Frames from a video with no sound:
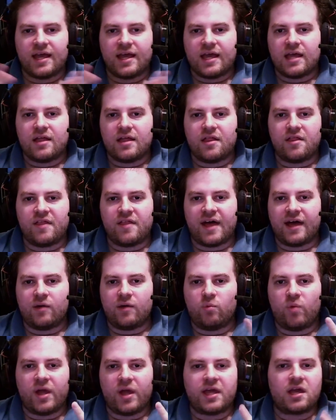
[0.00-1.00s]
that
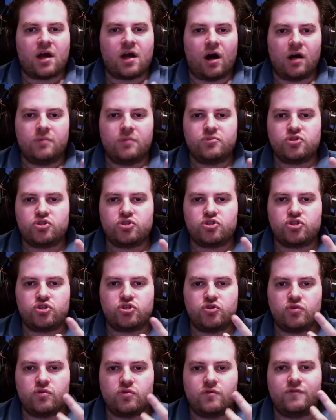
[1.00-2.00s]
when it comes
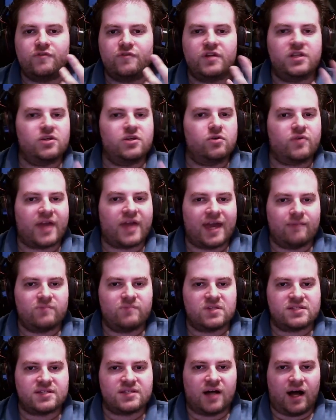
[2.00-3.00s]
to video game
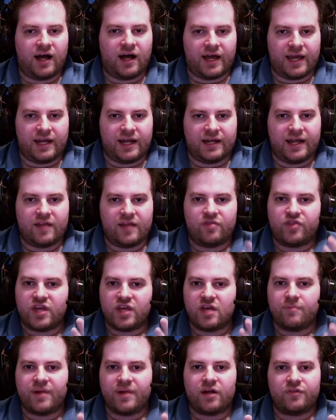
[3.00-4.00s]
design and thinking
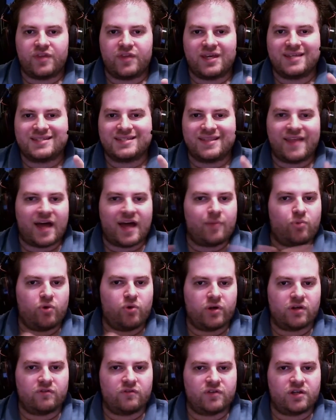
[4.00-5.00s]
about things in that
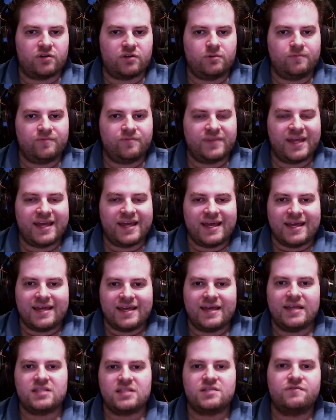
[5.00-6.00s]
point of view,
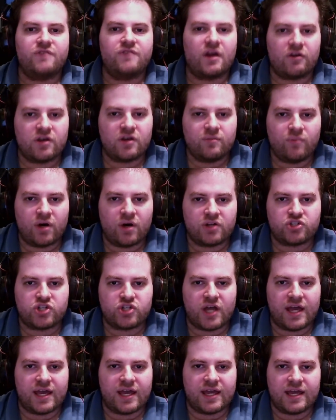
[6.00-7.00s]
it's very much
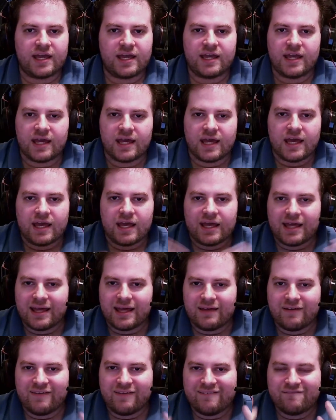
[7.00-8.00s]
a
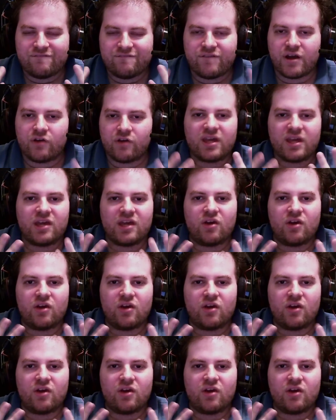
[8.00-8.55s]
very,